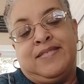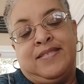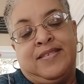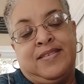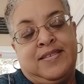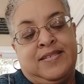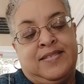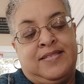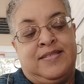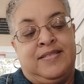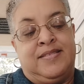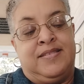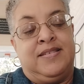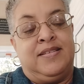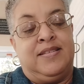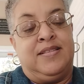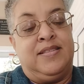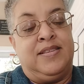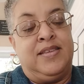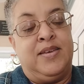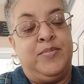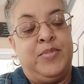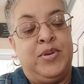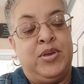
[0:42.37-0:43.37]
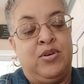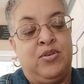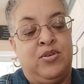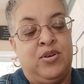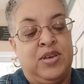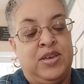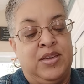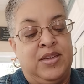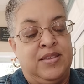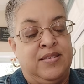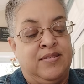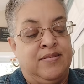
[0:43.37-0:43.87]
And let me go
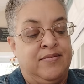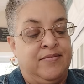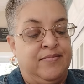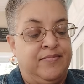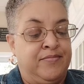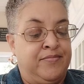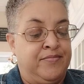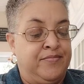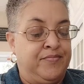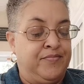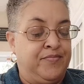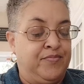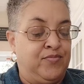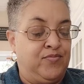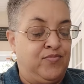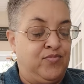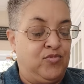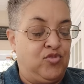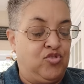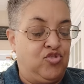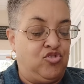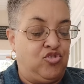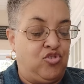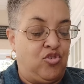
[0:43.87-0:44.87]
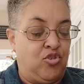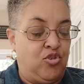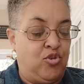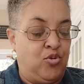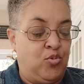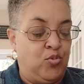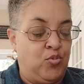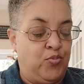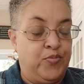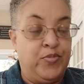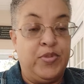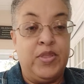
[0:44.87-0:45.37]
ahead and show you
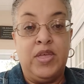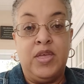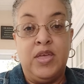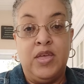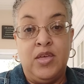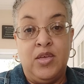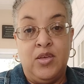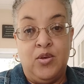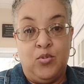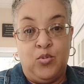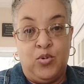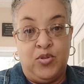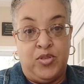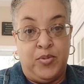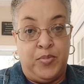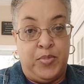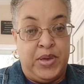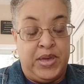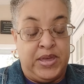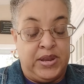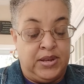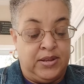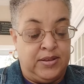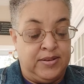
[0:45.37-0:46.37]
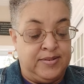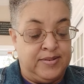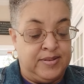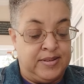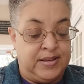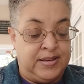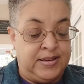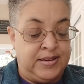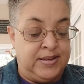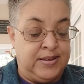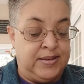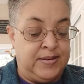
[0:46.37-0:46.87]
what the pen looks
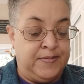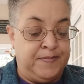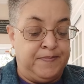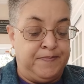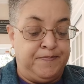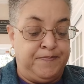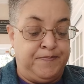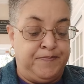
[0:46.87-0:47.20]
like.